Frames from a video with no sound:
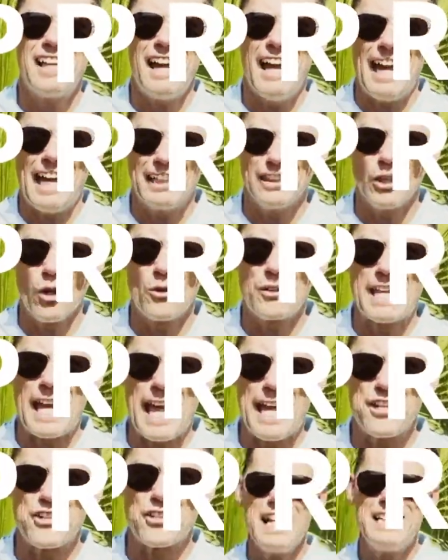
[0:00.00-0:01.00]
and
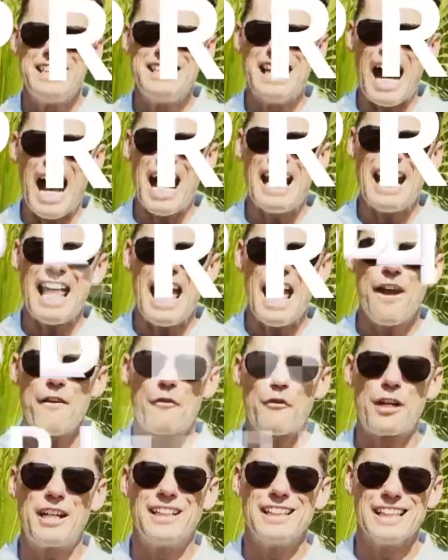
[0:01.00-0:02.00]
location. Not
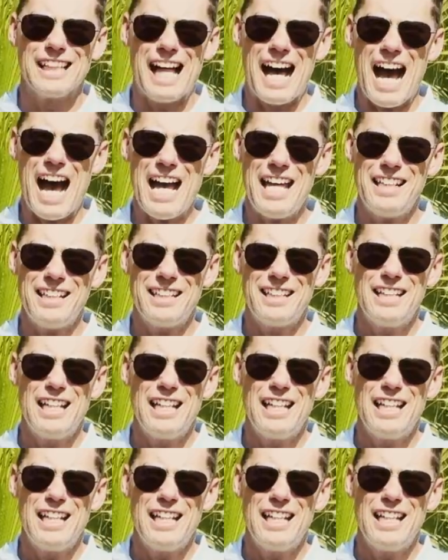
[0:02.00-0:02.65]
every lot,